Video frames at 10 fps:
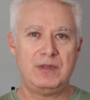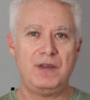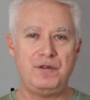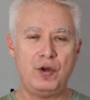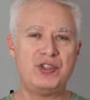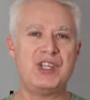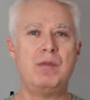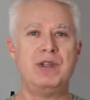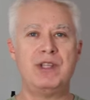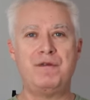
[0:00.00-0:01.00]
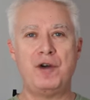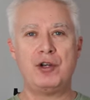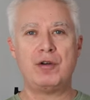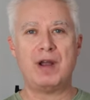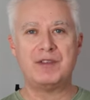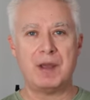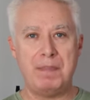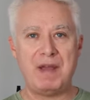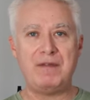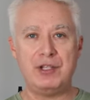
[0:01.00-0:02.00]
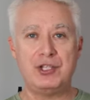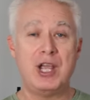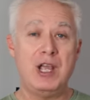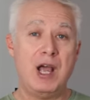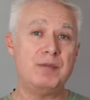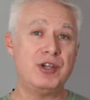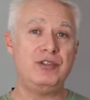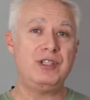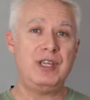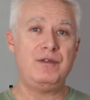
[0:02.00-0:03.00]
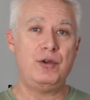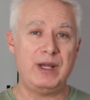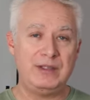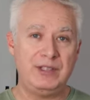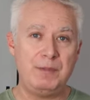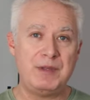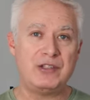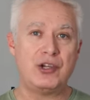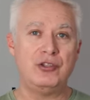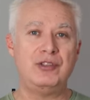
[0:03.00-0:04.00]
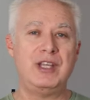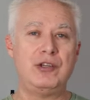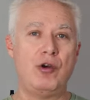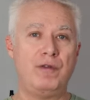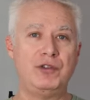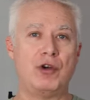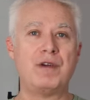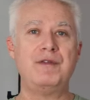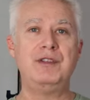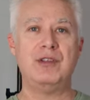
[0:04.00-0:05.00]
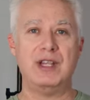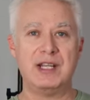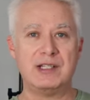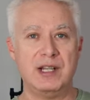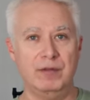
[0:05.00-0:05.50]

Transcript: If you're someone that photographs beverage, I'm going to give you a tip that's going to take your photography to the next